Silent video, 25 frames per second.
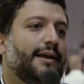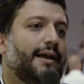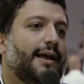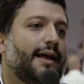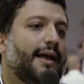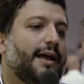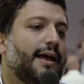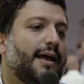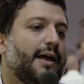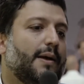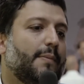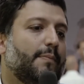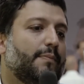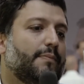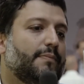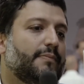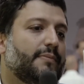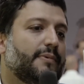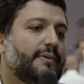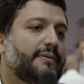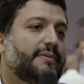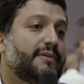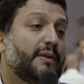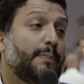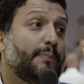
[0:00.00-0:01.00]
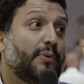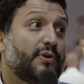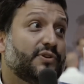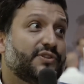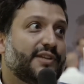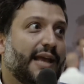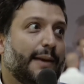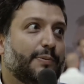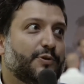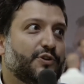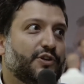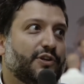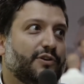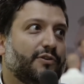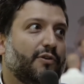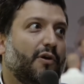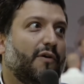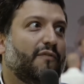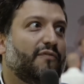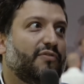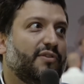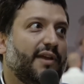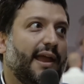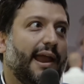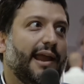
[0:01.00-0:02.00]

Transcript: um, the perception of the